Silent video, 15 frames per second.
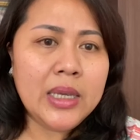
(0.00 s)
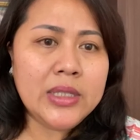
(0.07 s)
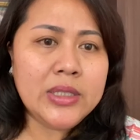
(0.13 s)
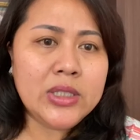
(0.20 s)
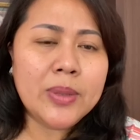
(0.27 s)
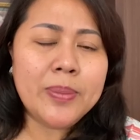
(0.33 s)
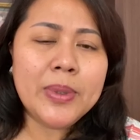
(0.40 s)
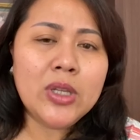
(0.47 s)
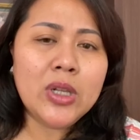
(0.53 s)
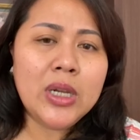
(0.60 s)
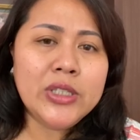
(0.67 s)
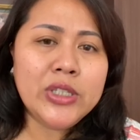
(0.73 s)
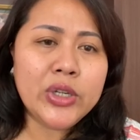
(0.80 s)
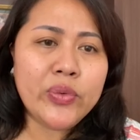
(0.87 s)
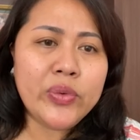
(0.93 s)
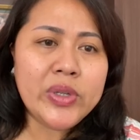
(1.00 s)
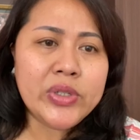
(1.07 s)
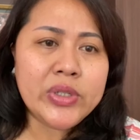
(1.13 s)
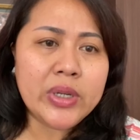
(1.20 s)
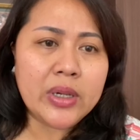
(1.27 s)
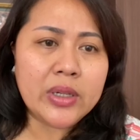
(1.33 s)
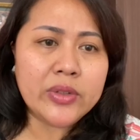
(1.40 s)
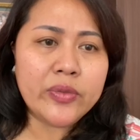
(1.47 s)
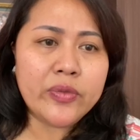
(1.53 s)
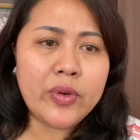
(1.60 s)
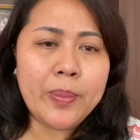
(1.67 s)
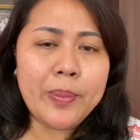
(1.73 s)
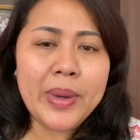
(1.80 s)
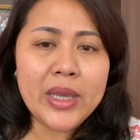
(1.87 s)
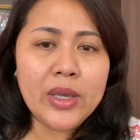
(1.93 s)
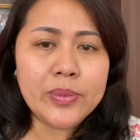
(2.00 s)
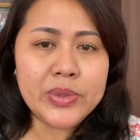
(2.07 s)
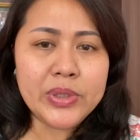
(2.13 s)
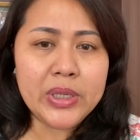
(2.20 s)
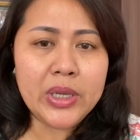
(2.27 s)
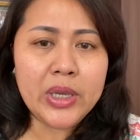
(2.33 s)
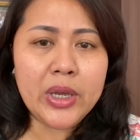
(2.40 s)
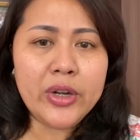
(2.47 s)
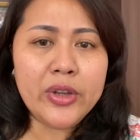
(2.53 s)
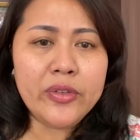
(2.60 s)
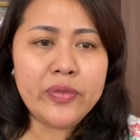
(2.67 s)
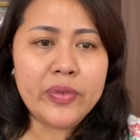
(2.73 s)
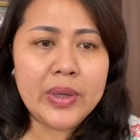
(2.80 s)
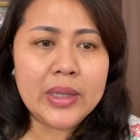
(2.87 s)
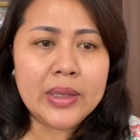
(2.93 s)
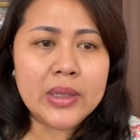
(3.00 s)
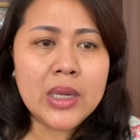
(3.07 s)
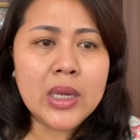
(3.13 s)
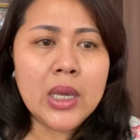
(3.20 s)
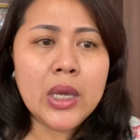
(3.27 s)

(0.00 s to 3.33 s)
Histopathologic result from biopsy revealed